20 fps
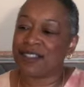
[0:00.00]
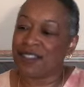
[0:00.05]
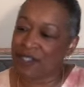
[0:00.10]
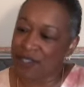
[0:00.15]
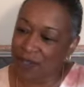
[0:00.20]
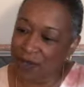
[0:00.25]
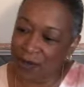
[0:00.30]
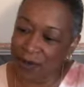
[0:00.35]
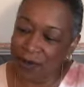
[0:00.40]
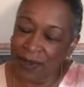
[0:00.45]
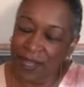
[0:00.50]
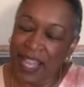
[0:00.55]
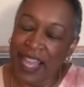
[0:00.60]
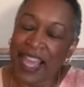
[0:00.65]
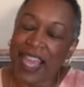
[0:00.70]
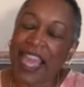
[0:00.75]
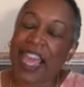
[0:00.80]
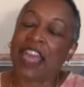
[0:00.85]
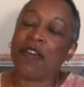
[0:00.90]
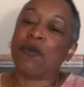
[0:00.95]
do.
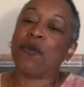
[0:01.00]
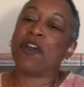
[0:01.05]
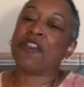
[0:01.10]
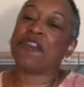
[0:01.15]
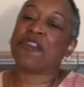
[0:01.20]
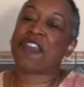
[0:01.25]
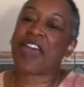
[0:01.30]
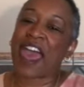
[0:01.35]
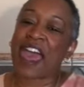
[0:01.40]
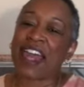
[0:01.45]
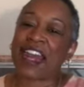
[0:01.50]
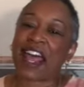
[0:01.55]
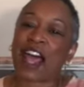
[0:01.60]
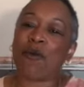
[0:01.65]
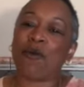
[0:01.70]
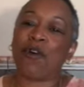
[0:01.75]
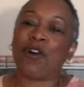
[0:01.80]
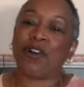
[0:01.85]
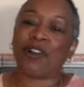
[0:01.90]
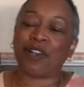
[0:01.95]
And with that,
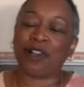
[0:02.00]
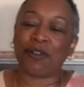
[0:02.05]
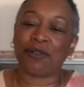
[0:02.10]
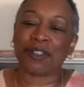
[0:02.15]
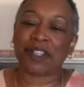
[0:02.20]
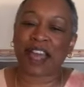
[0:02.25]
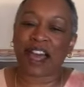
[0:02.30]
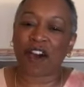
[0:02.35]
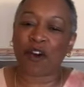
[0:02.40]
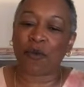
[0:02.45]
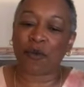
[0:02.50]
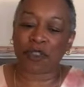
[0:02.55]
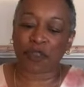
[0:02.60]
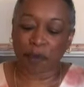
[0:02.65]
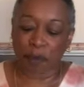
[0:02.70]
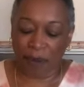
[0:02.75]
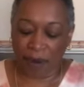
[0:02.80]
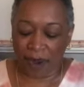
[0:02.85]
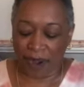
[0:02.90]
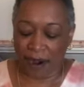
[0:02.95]
I will close out
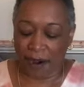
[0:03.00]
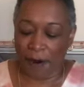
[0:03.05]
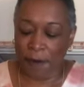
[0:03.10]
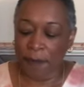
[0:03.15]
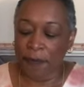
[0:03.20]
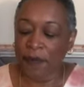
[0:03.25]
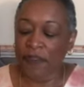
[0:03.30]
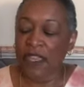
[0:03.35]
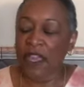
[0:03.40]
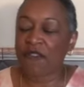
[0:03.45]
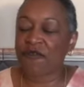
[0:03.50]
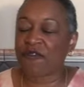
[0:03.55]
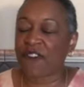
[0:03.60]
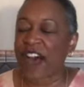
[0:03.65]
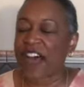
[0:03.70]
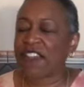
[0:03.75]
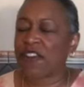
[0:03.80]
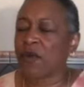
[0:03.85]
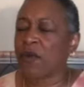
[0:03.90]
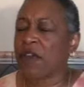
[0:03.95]
with prayer.
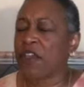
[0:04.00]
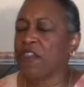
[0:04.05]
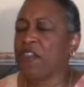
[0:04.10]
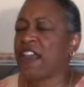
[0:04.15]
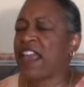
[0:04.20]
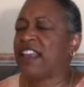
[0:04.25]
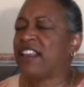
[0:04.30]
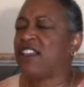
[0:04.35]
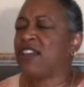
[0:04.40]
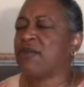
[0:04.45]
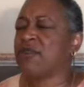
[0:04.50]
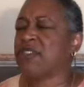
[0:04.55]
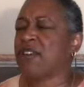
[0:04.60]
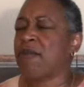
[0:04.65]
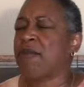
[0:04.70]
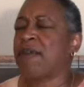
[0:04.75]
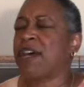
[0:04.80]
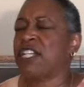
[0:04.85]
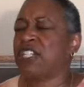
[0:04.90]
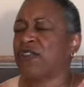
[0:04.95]
Father, we thank you
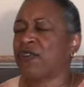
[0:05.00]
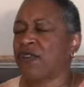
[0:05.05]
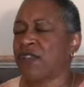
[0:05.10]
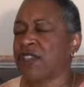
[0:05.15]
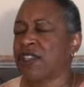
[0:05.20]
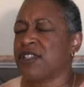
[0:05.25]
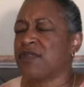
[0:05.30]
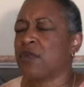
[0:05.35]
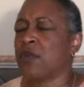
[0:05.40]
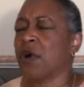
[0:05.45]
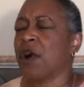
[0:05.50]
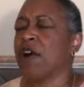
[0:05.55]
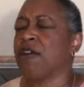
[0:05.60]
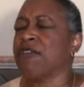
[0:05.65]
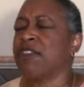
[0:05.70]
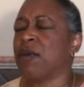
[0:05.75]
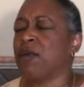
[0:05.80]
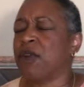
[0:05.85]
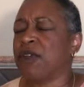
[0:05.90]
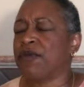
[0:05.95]
so much for this
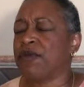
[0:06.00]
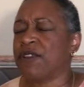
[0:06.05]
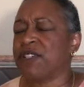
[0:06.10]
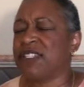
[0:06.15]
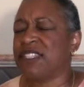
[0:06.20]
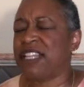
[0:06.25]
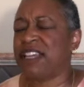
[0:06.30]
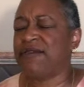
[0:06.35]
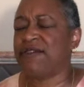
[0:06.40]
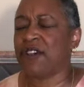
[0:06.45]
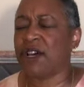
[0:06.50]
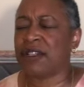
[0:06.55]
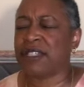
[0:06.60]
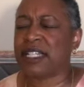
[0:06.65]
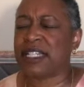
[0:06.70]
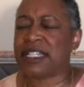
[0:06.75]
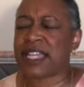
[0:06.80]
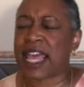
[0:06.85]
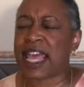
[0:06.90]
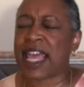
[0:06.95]
word that we've received on
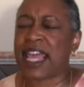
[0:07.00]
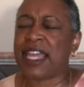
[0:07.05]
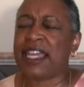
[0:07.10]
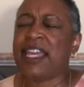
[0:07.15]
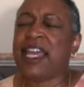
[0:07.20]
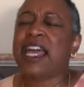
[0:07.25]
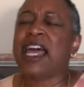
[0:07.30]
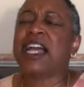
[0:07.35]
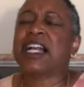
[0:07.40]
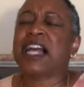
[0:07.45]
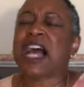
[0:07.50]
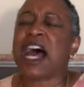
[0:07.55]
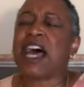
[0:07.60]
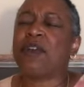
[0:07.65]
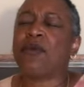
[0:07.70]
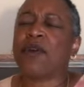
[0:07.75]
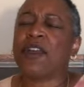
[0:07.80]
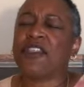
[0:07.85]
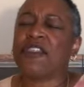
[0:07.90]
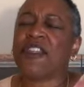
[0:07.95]
today.
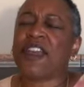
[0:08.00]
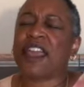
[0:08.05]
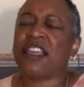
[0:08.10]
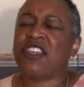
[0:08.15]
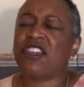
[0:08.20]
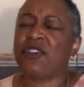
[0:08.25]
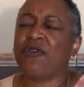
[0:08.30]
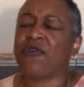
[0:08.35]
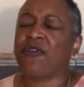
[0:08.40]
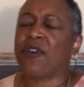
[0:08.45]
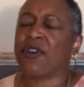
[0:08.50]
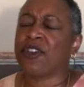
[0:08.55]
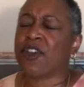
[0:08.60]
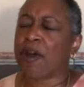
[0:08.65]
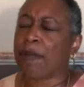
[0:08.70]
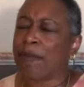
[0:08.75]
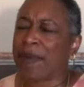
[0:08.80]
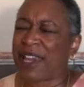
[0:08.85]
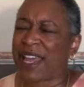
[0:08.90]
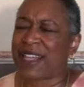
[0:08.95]
God, we thank you for
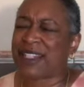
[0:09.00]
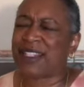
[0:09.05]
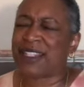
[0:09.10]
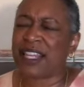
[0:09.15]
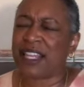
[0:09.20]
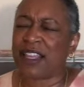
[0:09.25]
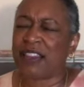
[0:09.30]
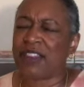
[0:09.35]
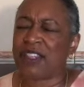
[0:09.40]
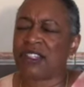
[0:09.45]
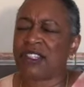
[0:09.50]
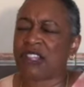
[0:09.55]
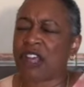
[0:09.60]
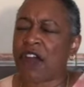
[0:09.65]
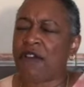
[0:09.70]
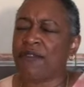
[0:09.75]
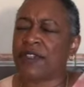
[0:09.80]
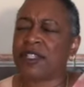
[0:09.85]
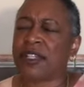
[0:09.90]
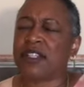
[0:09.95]
your blessing and the
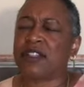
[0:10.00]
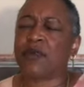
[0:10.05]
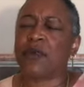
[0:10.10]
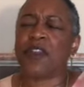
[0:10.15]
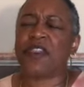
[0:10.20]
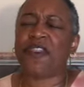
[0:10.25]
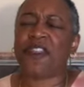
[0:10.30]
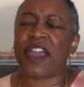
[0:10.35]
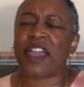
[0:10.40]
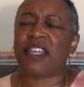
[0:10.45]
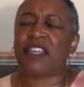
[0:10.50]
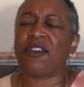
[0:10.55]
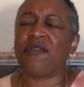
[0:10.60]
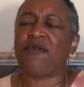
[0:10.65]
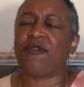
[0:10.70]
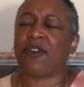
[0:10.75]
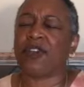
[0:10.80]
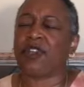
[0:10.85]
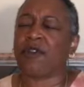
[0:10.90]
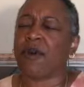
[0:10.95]
services. We thank you
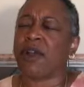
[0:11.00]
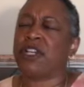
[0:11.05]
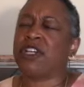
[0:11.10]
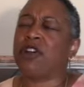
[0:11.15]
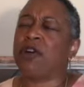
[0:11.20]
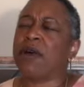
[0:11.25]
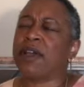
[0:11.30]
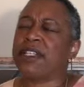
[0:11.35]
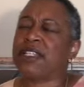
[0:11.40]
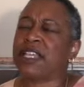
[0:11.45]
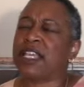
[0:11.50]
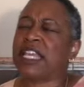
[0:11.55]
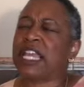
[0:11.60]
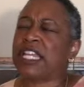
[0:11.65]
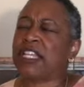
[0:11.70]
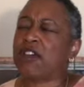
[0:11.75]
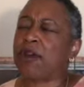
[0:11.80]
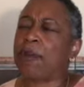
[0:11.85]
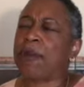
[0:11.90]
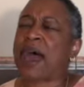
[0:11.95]
for your anointing
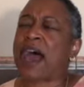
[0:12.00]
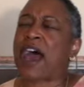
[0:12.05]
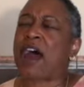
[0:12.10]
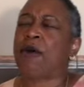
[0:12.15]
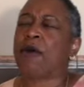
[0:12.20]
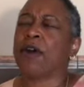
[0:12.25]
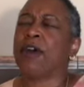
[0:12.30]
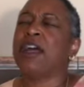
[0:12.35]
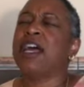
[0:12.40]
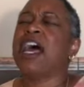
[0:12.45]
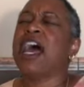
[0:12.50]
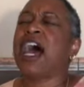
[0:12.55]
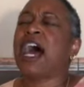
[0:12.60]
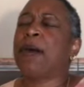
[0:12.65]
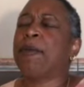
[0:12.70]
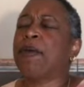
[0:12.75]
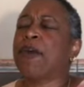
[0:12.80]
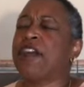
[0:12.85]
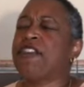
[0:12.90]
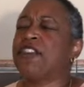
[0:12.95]
and your power.
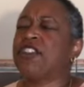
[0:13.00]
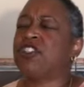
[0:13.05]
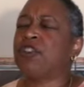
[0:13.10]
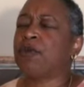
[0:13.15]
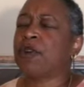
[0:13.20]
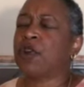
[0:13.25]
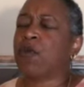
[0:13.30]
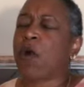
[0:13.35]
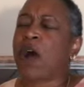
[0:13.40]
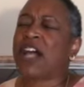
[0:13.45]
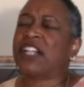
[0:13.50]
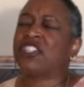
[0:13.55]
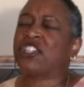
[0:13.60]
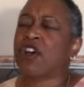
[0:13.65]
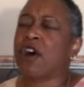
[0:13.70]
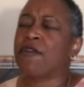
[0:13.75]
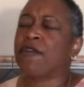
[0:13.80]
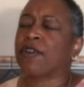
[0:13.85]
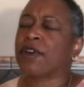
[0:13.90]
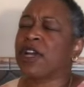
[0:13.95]
I pray that you would
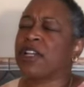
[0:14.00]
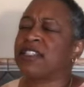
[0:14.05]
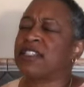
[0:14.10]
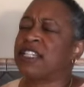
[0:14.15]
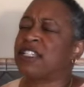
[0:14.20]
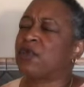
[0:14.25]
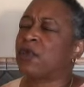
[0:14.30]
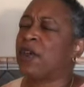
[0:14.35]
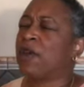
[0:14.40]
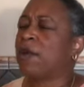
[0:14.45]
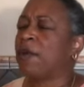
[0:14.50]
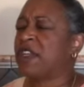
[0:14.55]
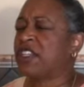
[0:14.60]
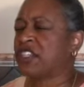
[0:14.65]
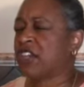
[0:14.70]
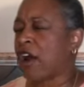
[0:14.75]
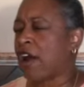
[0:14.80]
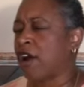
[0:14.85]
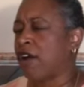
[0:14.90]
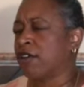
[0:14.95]
watch over us as we
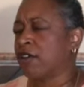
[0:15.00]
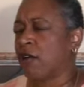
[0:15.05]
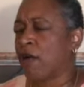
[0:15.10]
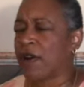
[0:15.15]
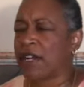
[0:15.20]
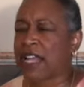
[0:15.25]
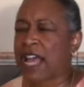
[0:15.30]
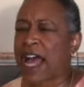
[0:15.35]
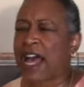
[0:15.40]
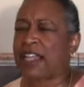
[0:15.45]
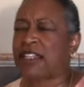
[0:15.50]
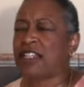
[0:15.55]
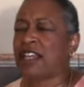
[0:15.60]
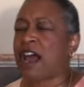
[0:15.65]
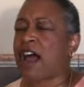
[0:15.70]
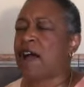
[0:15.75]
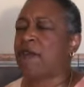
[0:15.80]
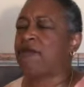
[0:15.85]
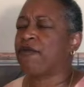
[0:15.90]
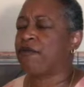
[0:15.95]
return, Lord God,
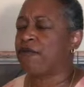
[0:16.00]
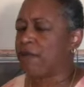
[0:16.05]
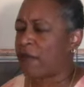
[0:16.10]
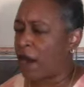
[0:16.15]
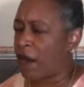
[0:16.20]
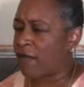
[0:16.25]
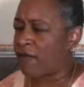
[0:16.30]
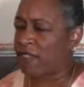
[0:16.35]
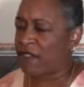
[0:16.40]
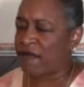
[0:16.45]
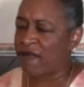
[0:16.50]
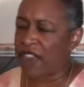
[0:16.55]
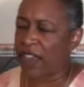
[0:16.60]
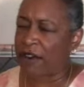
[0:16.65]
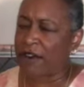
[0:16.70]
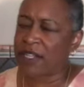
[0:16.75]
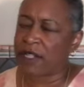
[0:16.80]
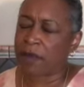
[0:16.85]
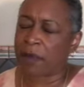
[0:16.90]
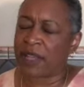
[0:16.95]
to our the
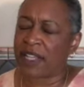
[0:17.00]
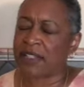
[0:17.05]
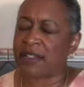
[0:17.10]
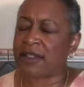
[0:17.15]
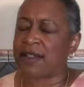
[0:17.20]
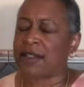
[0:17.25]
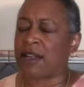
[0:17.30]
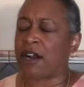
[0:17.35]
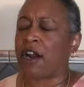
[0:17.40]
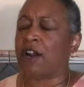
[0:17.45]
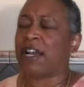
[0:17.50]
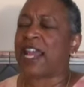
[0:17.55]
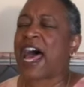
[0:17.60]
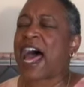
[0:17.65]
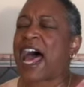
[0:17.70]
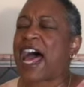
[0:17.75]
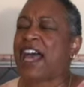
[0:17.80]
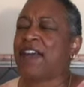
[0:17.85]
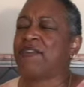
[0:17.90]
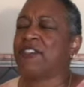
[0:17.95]
various places in our
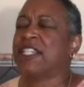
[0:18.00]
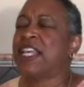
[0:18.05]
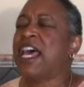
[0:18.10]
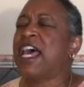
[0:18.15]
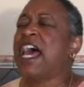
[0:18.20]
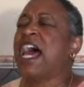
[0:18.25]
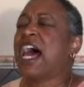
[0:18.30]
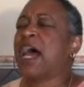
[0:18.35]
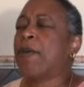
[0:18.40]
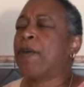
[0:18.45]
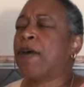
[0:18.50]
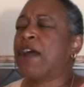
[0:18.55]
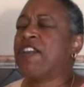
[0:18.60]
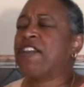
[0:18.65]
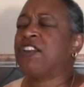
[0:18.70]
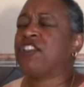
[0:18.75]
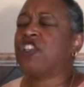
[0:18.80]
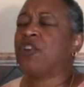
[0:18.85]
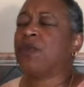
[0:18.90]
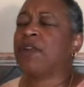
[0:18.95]
lives. I
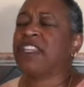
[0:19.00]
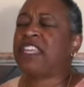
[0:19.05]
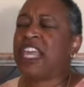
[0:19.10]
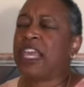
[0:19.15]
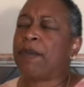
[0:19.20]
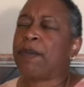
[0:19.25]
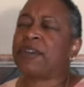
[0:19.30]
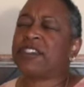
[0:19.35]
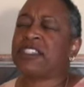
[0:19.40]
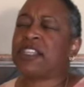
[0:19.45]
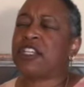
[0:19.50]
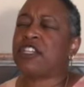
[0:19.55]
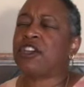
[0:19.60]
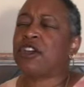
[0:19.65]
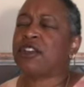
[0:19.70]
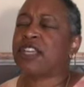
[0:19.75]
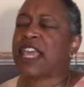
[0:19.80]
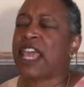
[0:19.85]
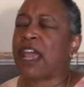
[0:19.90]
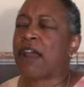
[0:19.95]
pray that you would keep us in
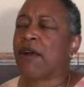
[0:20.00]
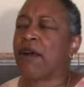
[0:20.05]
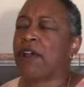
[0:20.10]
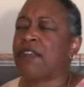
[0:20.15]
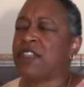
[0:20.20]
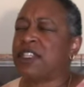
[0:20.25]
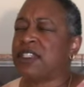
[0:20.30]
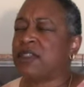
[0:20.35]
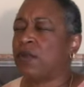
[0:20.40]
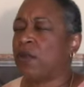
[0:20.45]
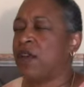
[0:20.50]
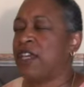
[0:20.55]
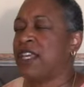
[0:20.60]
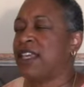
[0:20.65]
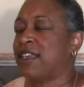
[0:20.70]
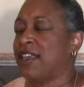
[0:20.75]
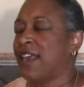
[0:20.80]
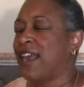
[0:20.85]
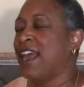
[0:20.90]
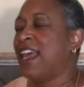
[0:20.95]
your care on this
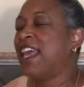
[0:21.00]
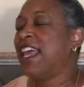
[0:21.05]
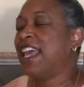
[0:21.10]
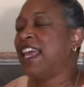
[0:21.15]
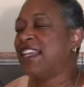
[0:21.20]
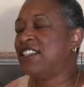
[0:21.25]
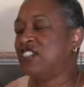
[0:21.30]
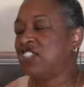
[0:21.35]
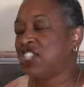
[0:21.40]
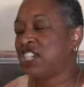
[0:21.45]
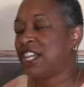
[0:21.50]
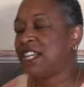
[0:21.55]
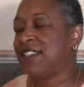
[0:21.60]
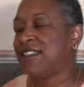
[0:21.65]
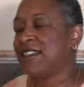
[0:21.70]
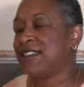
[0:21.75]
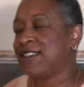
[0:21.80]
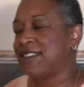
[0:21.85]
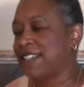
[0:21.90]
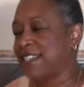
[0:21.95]
week. In
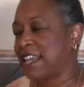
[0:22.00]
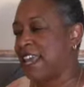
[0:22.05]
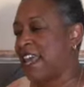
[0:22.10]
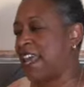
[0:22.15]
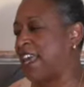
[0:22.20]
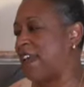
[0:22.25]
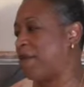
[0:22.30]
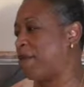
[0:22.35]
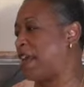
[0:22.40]
Jesus' name,